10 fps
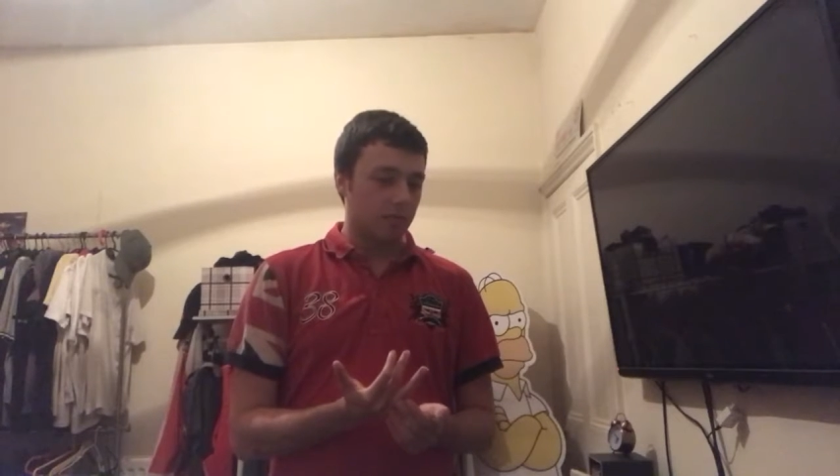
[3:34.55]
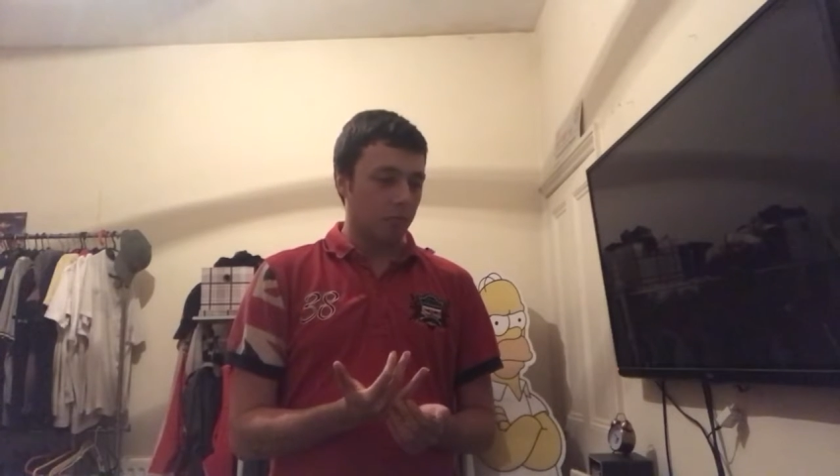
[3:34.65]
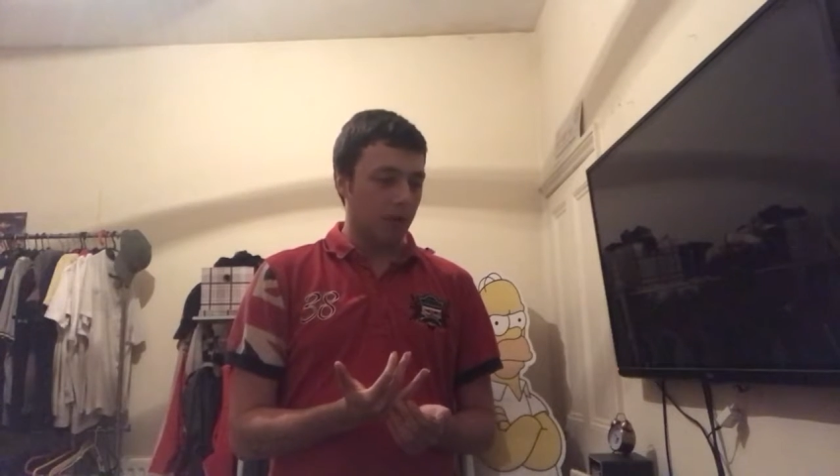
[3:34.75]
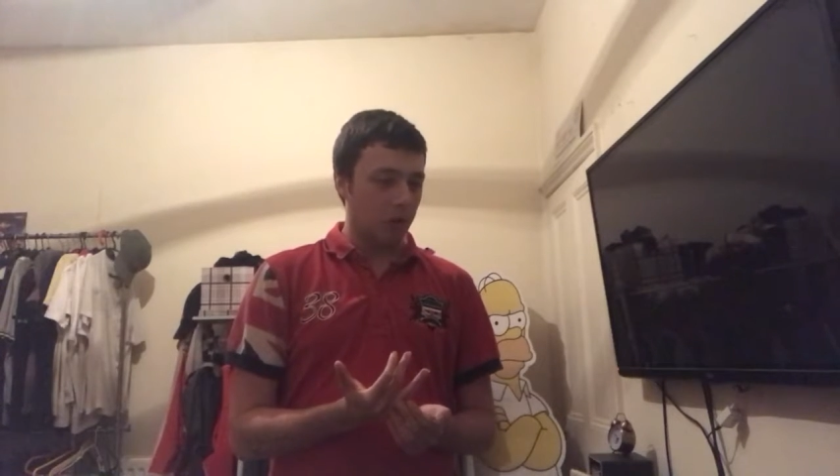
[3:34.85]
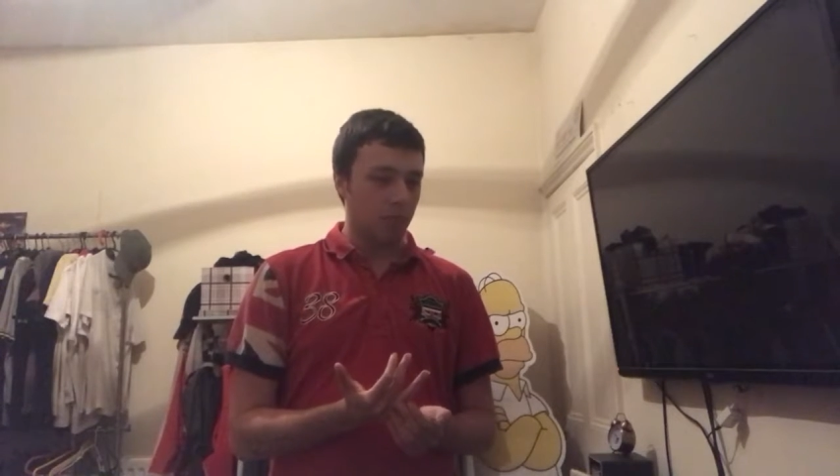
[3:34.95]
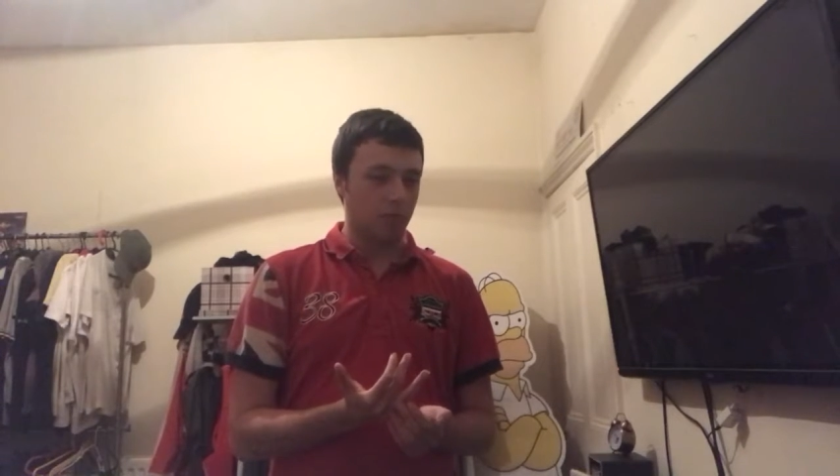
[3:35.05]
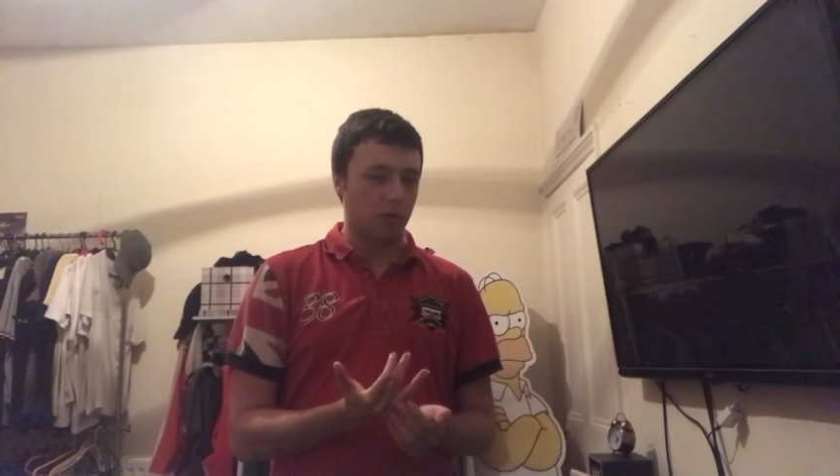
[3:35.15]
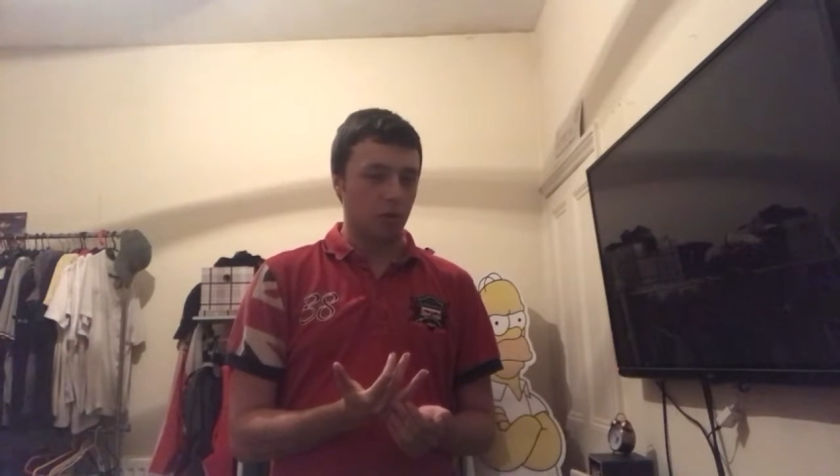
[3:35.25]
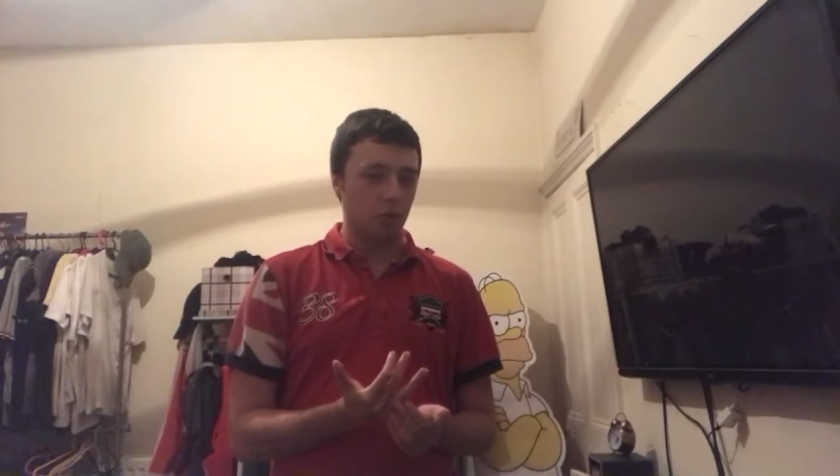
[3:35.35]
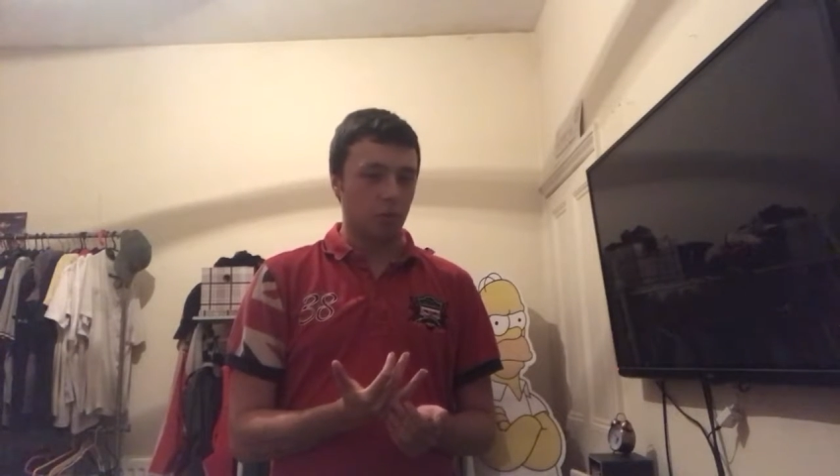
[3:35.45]
when it comes
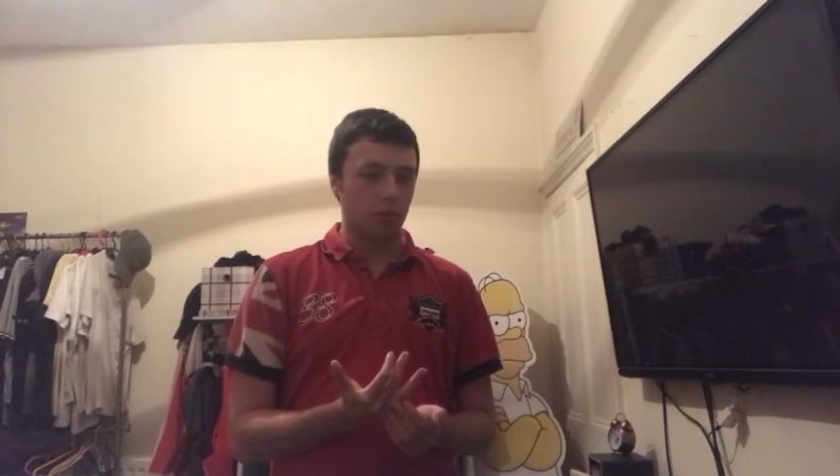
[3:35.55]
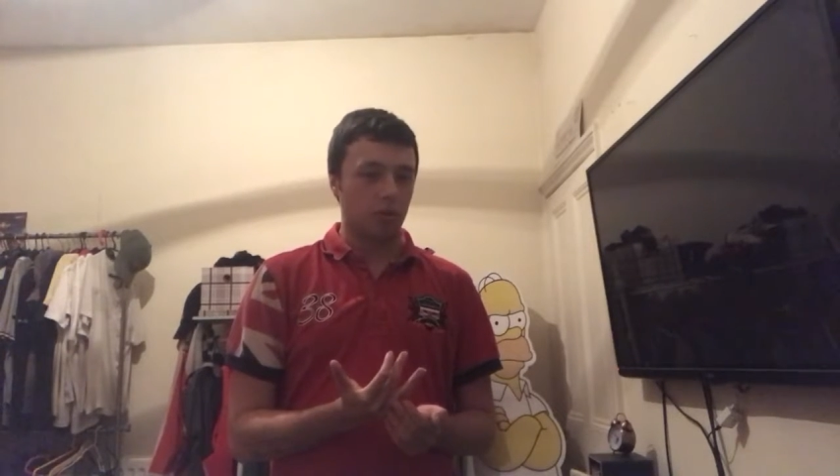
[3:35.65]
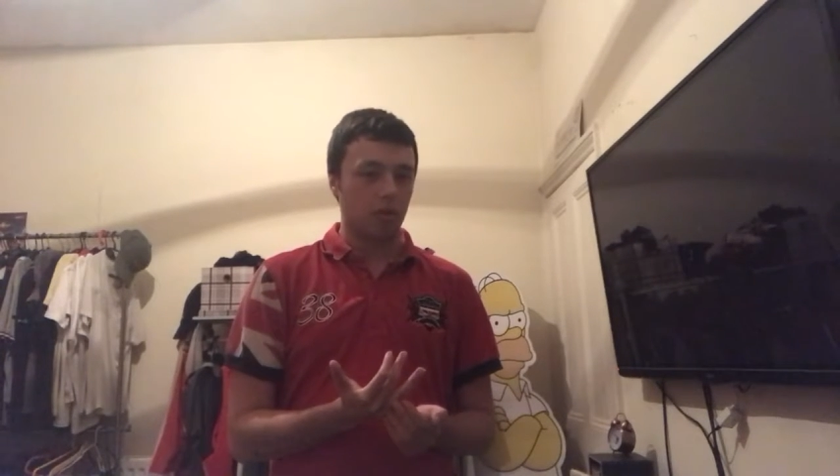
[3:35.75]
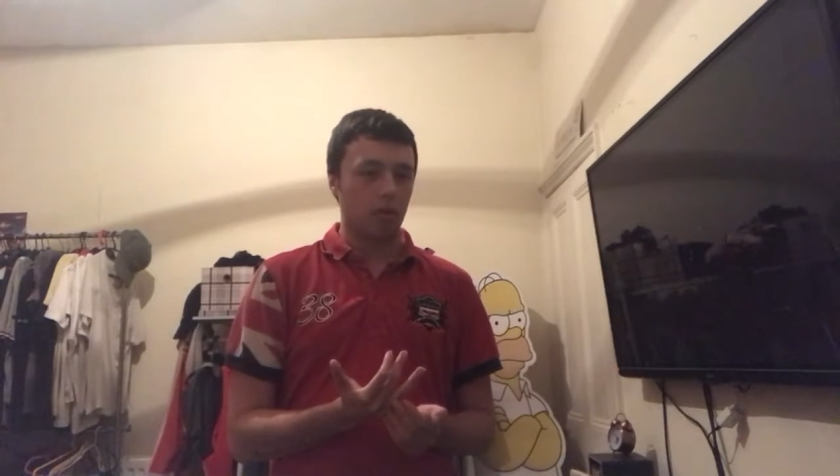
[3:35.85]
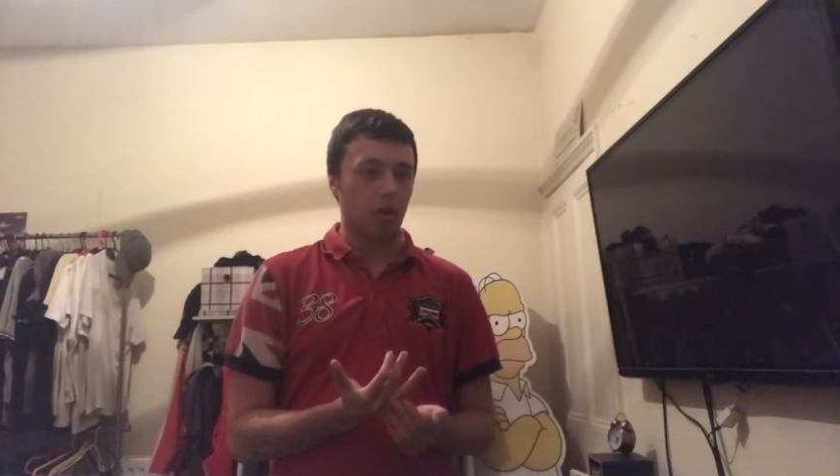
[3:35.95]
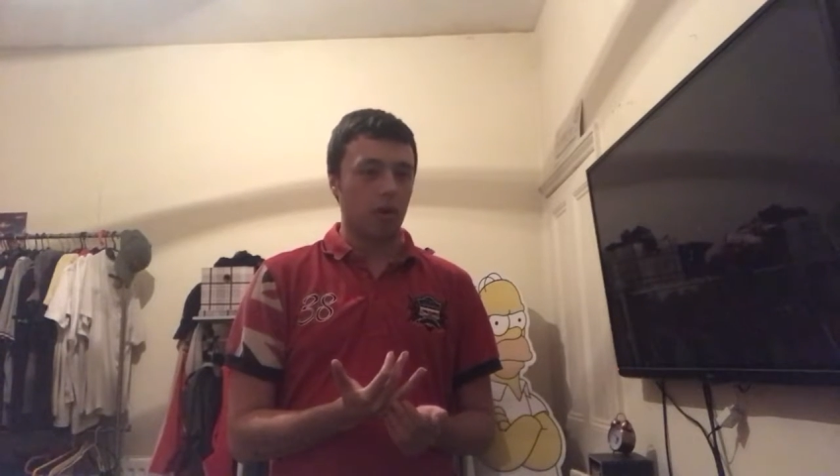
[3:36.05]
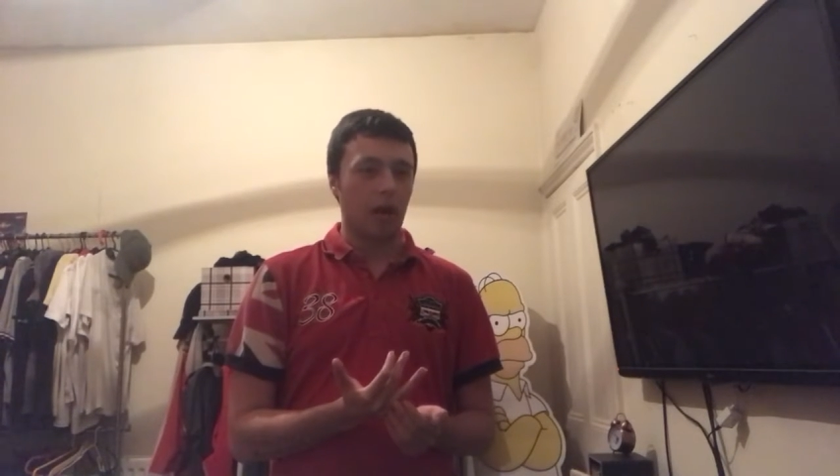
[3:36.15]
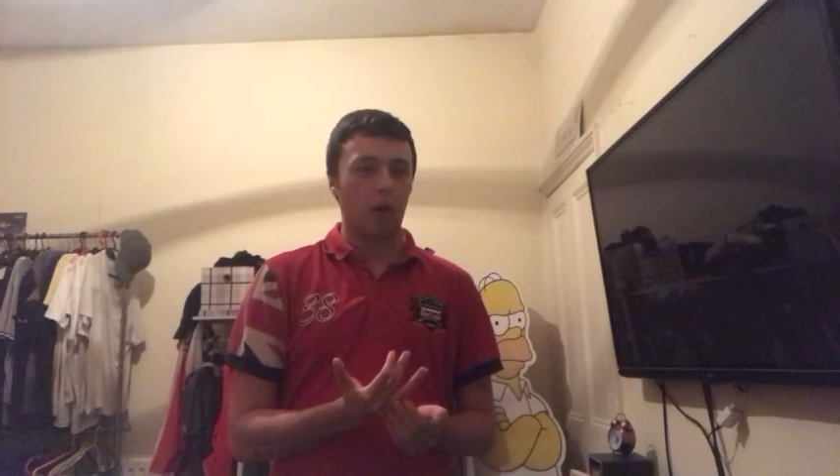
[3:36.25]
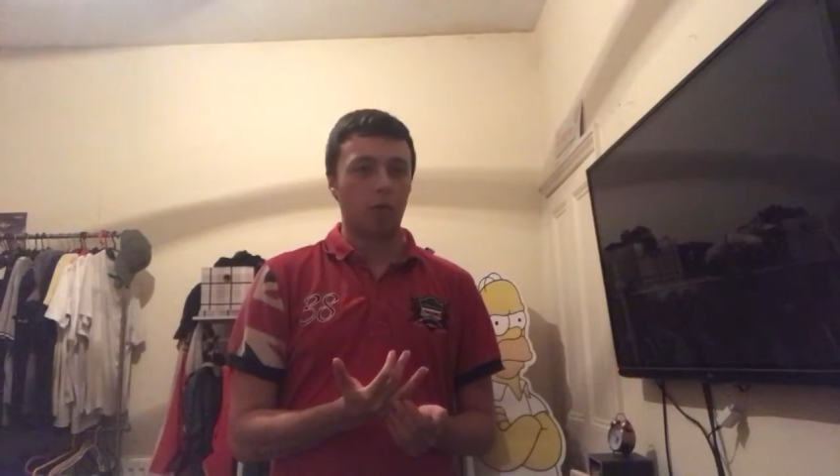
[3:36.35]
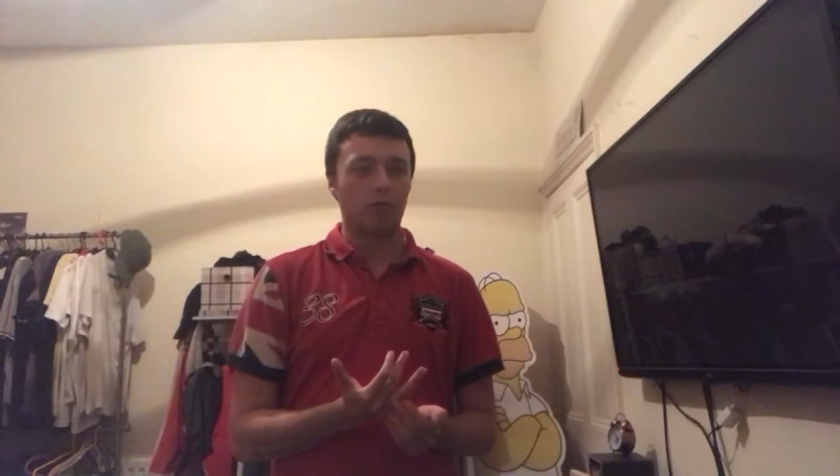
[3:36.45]
to th
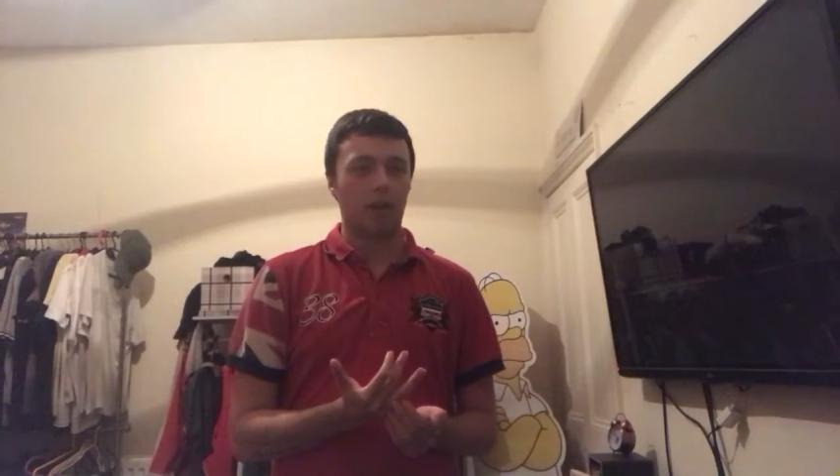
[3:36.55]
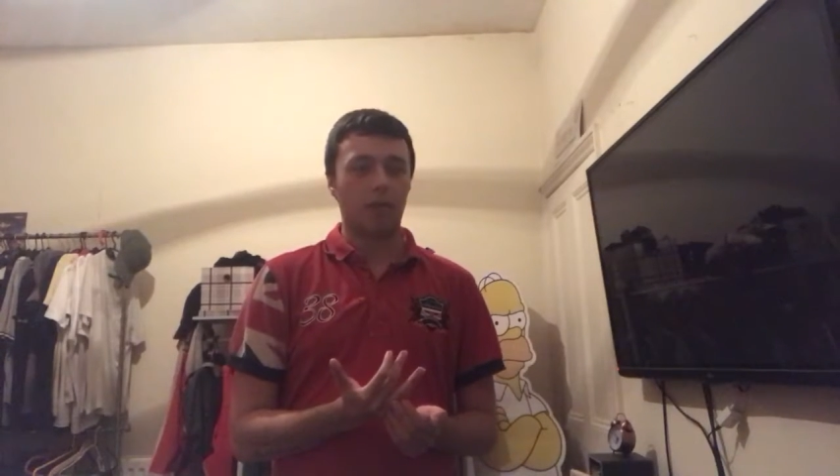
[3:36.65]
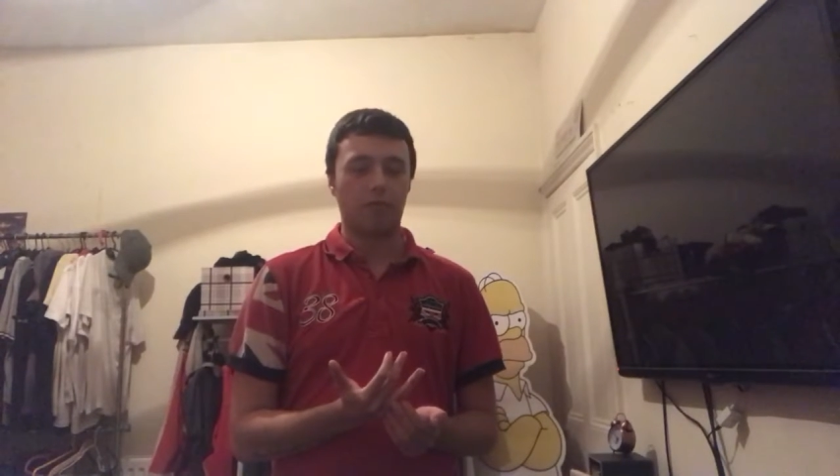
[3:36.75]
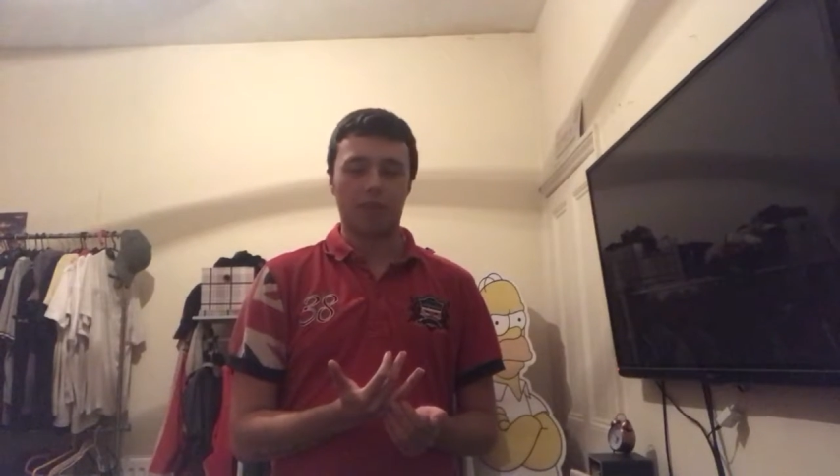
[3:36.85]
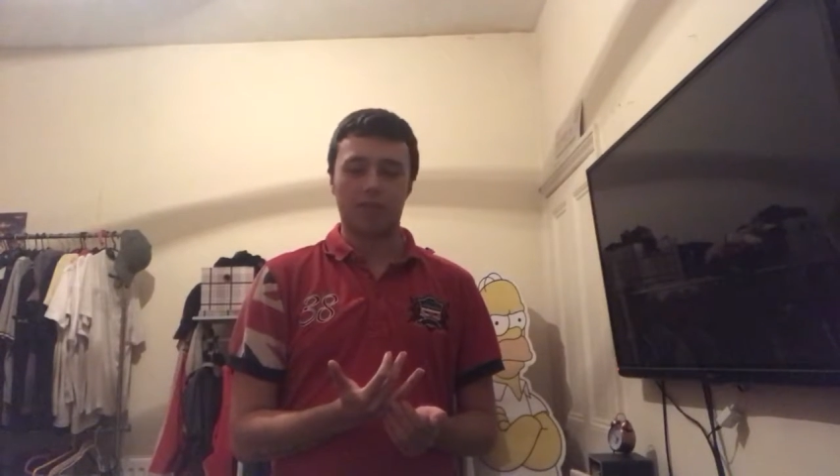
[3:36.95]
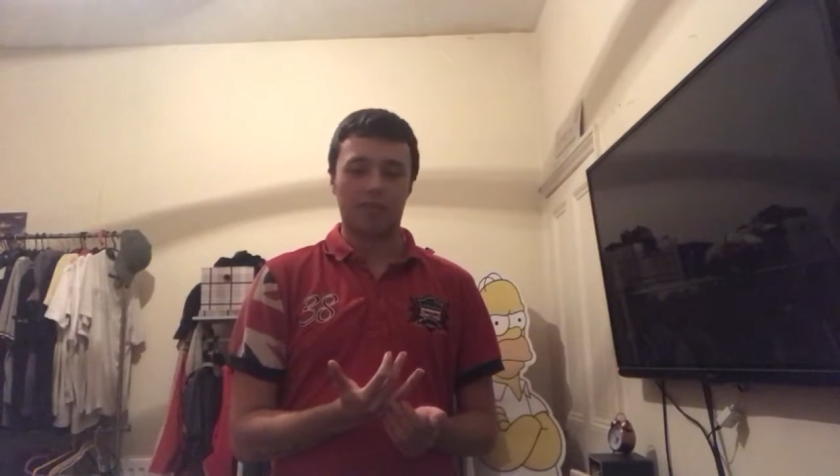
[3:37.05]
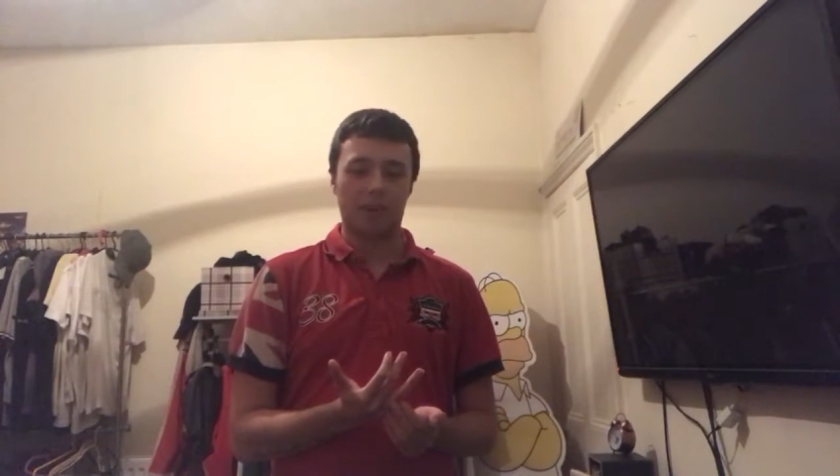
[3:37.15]
that whole side of things,